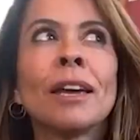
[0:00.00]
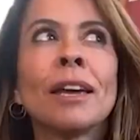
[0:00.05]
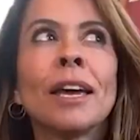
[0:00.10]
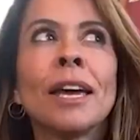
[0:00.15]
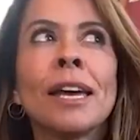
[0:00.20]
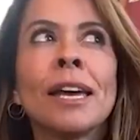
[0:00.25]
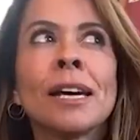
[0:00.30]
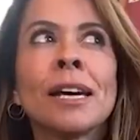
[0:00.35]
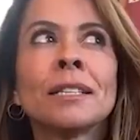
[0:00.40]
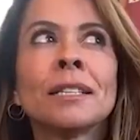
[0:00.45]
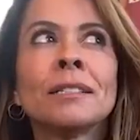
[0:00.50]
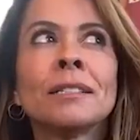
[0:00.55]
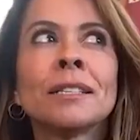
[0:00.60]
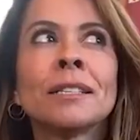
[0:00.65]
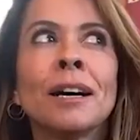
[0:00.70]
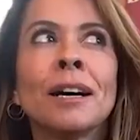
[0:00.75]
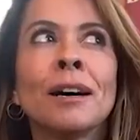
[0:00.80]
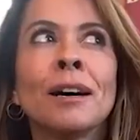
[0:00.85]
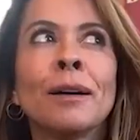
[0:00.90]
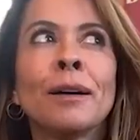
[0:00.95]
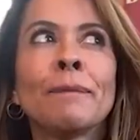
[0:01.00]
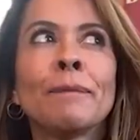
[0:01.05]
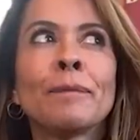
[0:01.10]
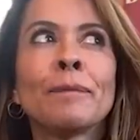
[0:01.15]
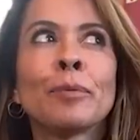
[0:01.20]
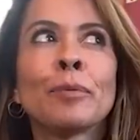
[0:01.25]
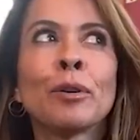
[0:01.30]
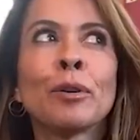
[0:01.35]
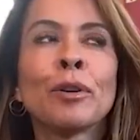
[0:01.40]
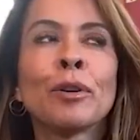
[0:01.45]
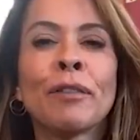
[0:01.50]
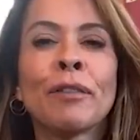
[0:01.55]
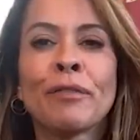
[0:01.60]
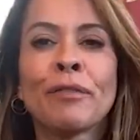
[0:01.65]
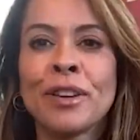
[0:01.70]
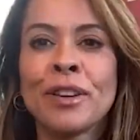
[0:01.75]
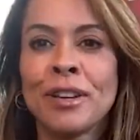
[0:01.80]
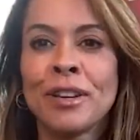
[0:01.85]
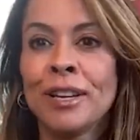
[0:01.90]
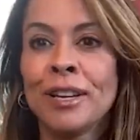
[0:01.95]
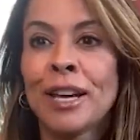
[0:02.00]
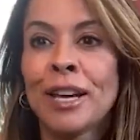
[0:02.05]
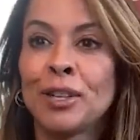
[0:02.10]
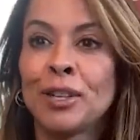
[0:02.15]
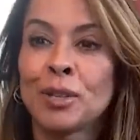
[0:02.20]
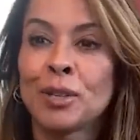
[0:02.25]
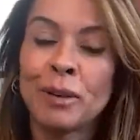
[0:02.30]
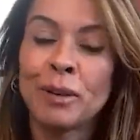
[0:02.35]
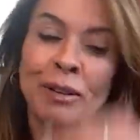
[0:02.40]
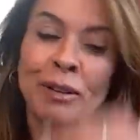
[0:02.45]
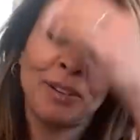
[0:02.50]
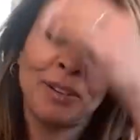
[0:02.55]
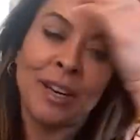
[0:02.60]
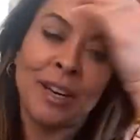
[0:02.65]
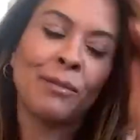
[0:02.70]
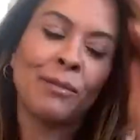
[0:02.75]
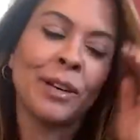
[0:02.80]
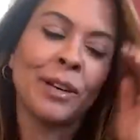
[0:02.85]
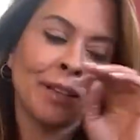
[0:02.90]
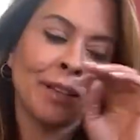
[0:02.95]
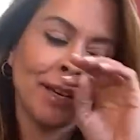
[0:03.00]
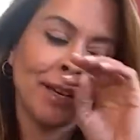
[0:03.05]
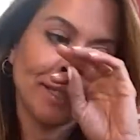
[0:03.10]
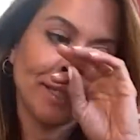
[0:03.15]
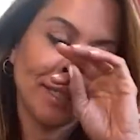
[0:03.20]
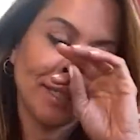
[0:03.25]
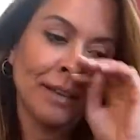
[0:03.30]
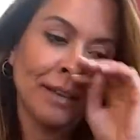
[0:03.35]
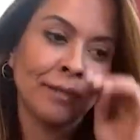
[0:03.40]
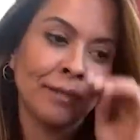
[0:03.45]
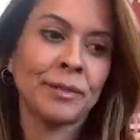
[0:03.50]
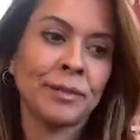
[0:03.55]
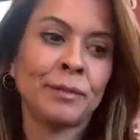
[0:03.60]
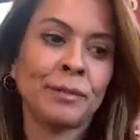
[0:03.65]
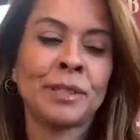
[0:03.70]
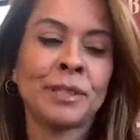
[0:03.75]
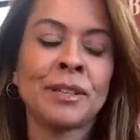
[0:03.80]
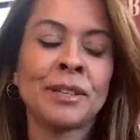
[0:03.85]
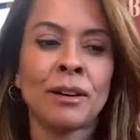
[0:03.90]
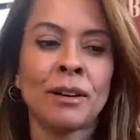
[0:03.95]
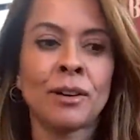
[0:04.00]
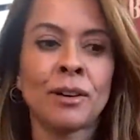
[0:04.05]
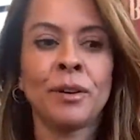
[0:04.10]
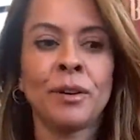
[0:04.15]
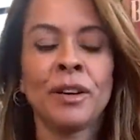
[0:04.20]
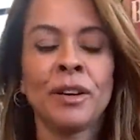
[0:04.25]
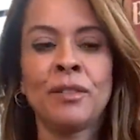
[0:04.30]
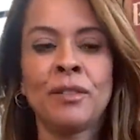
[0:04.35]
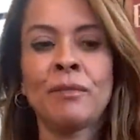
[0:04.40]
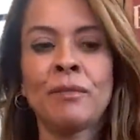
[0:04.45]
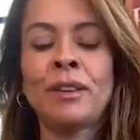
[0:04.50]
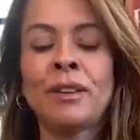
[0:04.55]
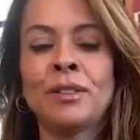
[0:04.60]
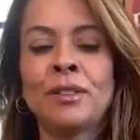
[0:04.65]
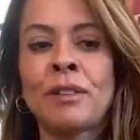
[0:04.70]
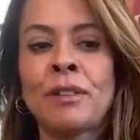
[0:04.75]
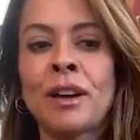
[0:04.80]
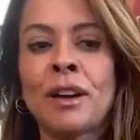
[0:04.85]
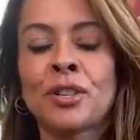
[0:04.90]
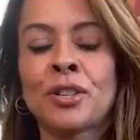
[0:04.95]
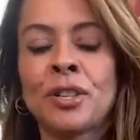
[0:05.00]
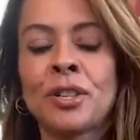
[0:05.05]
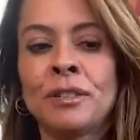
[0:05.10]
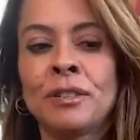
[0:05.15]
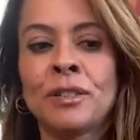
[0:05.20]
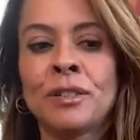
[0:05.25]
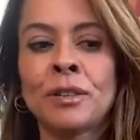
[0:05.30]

and broke off the engagement when I realized that it was not going in the right direction.